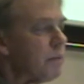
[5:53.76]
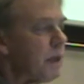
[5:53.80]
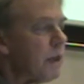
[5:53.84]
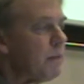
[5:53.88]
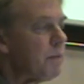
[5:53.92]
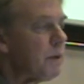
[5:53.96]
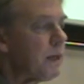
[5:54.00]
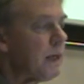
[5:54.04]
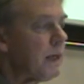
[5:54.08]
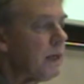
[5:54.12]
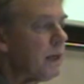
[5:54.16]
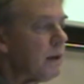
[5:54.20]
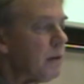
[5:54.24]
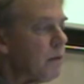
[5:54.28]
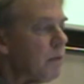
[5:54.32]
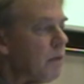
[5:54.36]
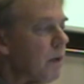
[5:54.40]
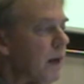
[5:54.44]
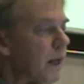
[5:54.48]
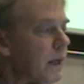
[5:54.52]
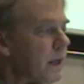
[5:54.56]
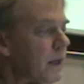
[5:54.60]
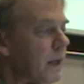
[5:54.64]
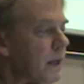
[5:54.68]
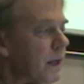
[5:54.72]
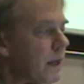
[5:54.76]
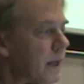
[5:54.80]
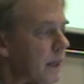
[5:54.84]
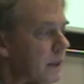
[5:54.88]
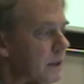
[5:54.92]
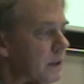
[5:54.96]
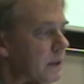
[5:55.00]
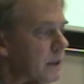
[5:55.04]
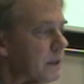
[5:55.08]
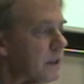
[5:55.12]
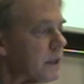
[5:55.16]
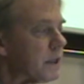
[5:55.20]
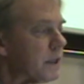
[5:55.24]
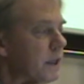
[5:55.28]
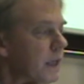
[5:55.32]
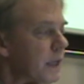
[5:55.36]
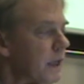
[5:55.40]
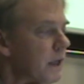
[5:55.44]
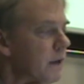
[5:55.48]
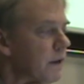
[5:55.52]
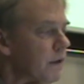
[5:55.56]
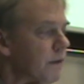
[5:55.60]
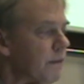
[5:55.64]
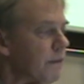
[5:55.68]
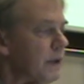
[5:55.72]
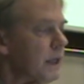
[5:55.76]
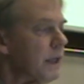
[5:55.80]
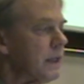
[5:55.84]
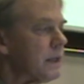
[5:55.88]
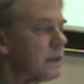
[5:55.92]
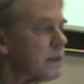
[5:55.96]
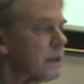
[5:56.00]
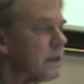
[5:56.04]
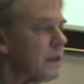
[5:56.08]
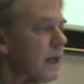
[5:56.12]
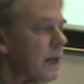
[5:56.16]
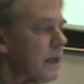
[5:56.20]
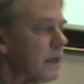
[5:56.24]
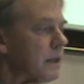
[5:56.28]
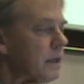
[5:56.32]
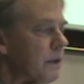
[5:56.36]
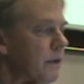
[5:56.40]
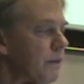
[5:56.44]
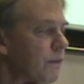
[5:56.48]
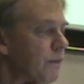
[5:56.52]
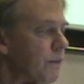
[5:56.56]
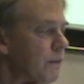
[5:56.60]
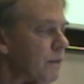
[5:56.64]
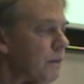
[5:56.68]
maybe one doesn't think of is that